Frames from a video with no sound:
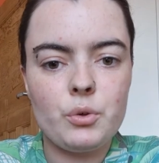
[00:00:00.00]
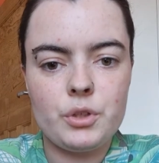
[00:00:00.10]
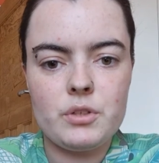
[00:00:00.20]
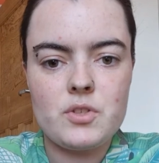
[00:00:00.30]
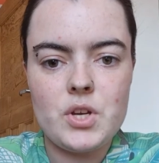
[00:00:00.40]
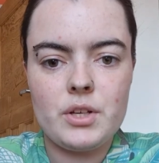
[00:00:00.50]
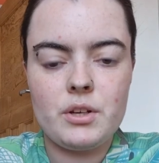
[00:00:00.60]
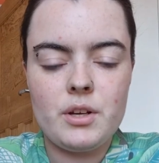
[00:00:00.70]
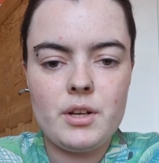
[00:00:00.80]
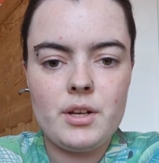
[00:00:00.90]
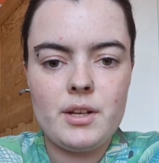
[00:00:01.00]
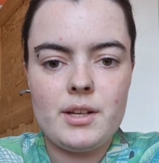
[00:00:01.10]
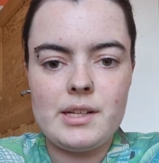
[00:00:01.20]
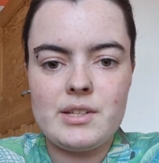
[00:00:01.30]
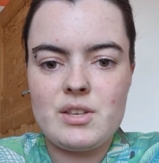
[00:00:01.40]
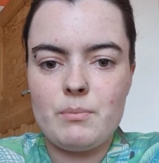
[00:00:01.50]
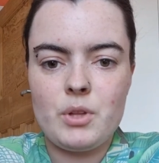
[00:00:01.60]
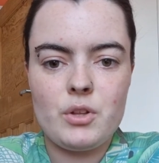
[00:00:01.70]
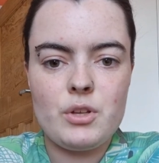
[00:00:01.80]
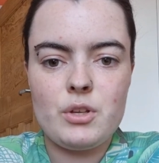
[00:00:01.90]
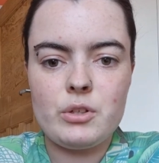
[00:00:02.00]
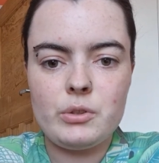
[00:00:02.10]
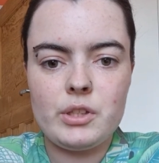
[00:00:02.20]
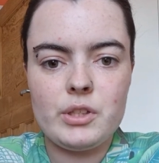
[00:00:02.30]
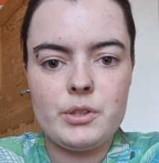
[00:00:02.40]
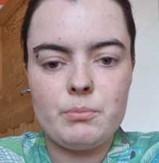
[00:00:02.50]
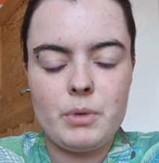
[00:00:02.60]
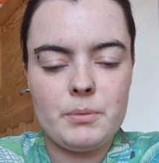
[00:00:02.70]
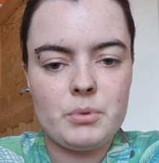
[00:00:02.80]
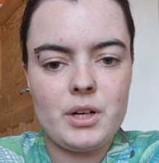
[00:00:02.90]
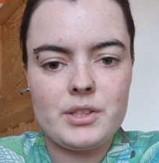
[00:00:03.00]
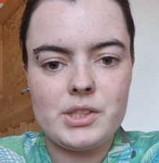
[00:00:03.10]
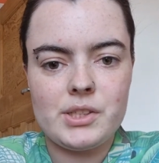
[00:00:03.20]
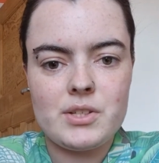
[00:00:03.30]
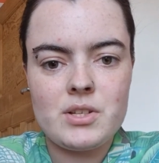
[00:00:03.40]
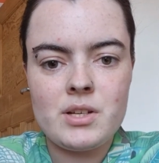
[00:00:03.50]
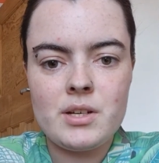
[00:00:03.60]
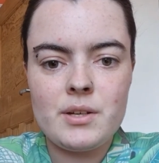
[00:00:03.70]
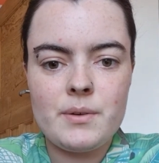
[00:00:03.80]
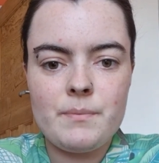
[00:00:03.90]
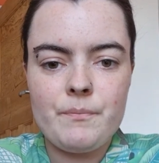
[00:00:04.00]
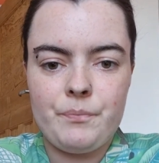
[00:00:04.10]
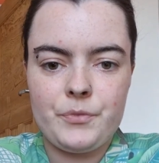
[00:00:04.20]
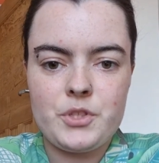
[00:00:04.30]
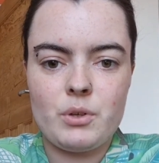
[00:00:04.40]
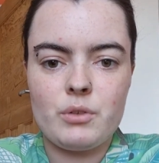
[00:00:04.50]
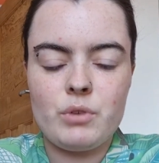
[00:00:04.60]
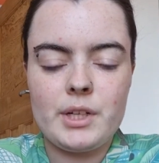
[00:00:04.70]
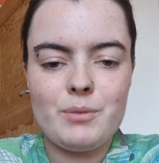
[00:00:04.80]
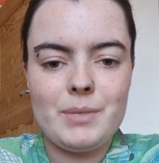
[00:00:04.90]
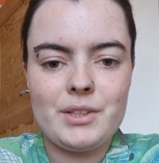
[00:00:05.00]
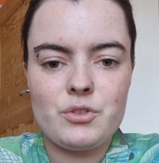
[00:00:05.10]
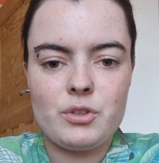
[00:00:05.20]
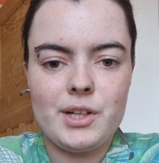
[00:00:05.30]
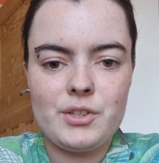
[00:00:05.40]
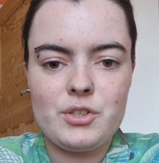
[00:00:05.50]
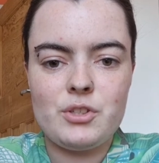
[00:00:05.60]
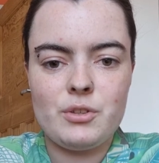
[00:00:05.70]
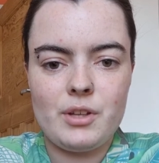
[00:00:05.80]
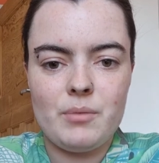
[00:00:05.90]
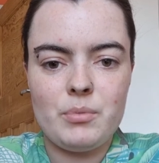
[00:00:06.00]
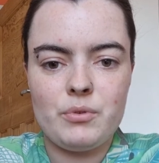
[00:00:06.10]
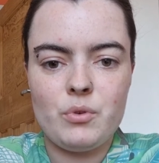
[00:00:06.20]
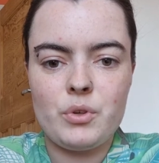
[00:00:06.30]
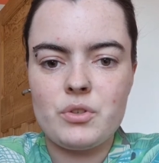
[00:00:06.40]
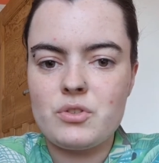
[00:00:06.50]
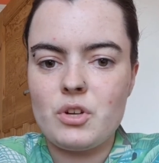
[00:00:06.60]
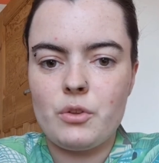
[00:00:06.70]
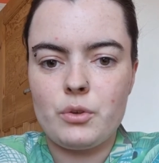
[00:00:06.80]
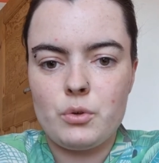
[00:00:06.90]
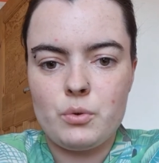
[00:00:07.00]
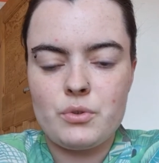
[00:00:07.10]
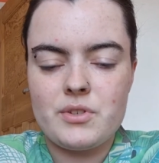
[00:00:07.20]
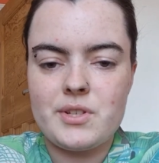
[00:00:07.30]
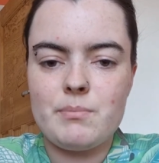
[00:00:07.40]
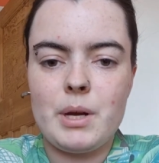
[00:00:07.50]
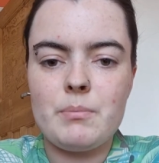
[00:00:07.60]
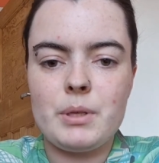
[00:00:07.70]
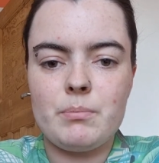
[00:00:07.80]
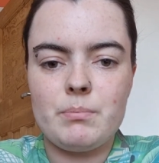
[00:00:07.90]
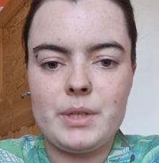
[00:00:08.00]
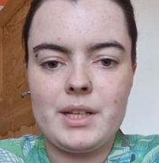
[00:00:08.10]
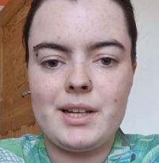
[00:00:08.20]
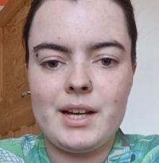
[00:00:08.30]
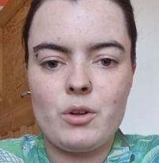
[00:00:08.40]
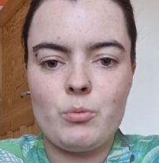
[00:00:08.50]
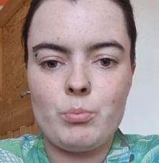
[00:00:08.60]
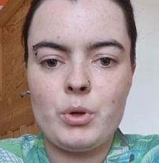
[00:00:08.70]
you're using. It's something that you can only learn by practice. So I'd recommend trying to do that before you start the course, as it might be a big help.